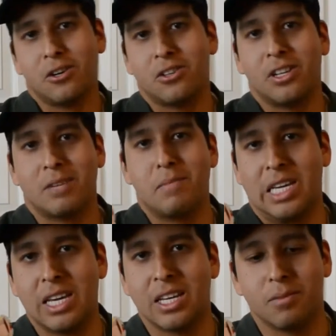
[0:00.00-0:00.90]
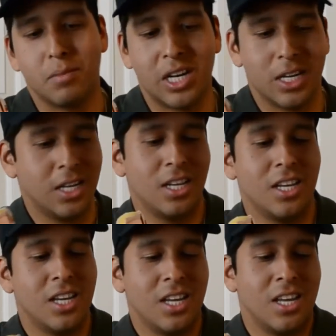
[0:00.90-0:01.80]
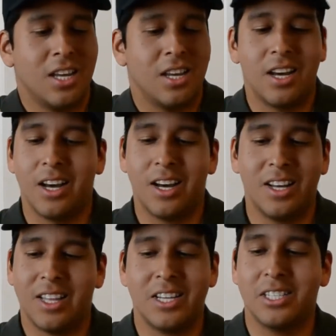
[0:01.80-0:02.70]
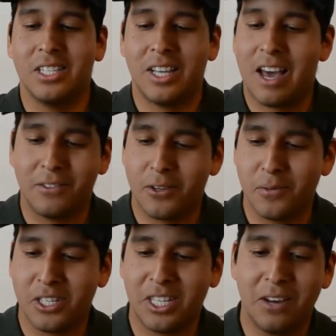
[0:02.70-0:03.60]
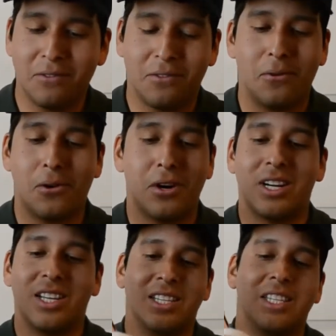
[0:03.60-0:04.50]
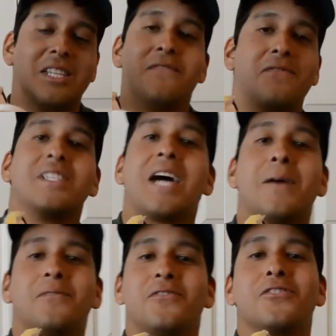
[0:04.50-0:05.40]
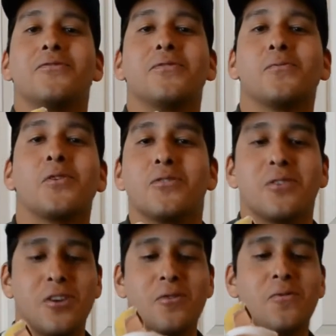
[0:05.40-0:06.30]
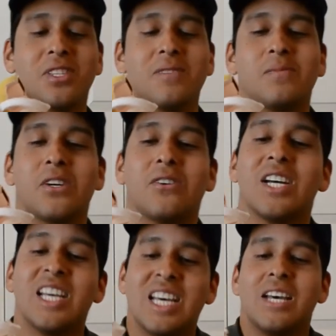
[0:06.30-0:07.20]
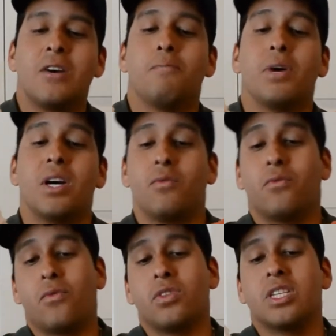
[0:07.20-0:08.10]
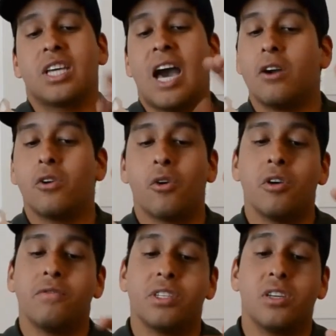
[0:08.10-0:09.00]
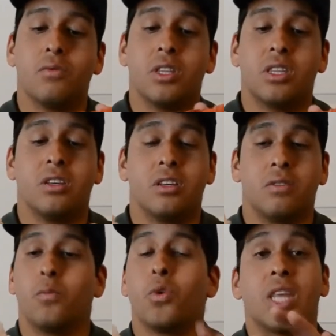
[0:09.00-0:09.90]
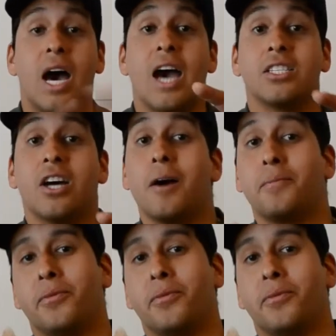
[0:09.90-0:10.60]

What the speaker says: are like my kids, but I just have so much love for the different types of shoes and what you can do with them. So, but for this category, obviously with the high top,